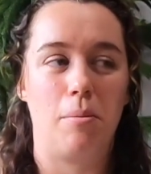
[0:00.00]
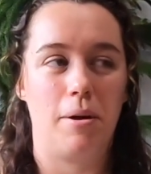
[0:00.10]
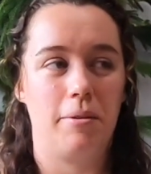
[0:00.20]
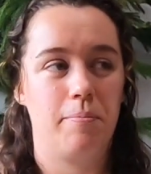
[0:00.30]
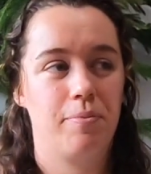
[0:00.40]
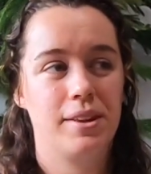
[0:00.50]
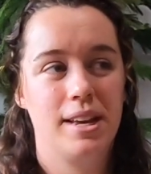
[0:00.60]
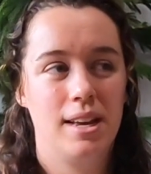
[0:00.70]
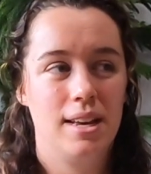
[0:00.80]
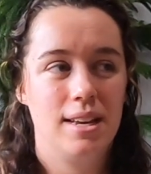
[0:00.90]
but
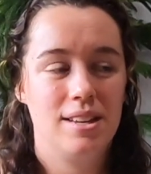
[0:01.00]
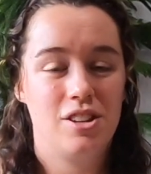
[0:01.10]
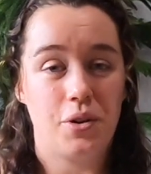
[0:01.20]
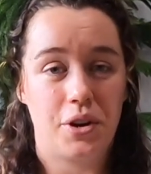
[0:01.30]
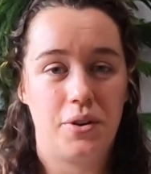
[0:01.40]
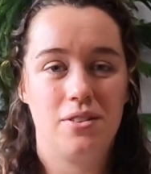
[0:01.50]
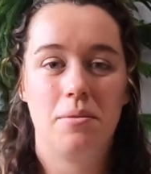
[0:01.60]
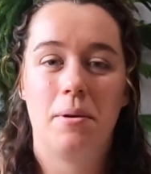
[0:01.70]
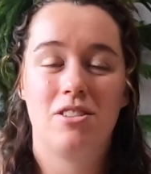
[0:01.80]
so goes. My